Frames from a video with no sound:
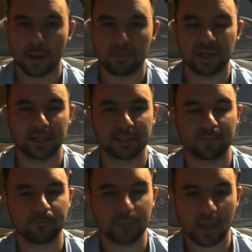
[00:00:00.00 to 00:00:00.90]

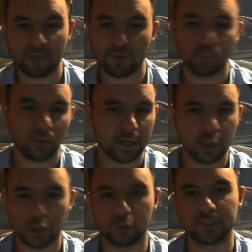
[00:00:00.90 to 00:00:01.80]
Because if you bring
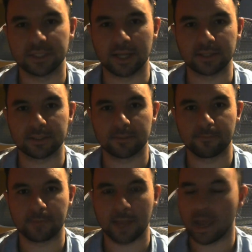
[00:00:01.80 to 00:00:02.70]
in new sets
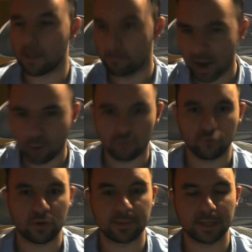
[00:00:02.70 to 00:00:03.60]
and power
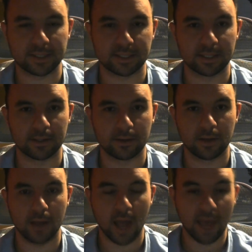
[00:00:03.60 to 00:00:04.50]
creep kicks in,
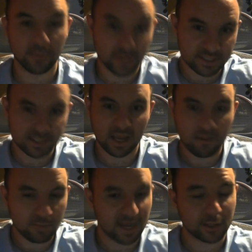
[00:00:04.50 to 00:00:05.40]
and the
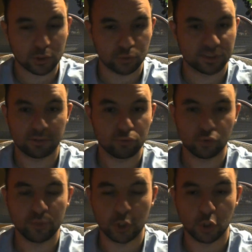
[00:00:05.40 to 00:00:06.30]
same decks are still
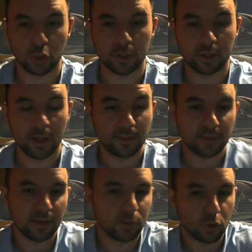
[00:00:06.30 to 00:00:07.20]
doing good,
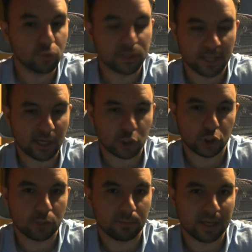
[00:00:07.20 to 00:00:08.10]
then those decks
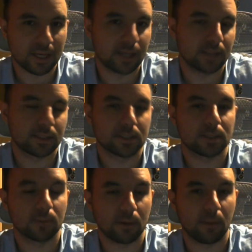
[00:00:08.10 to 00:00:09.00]
should be hit to
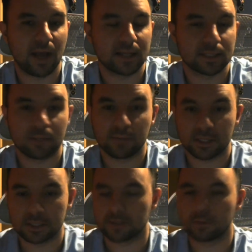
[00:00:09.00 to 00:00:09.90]
some capacity,
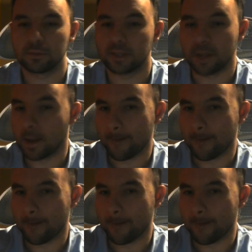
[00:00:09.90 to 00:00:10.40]
because clearly